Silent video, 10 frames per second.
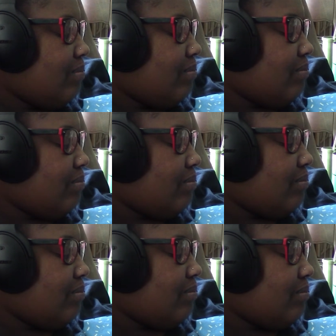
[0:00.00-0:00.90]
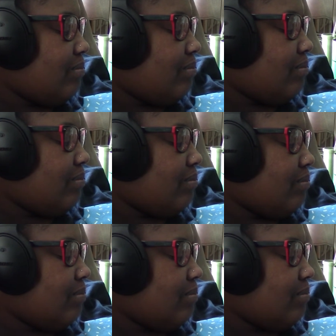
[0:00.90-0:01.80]

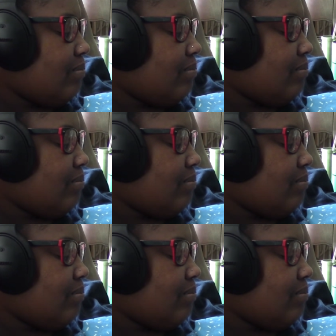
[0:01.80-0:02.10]
(silence)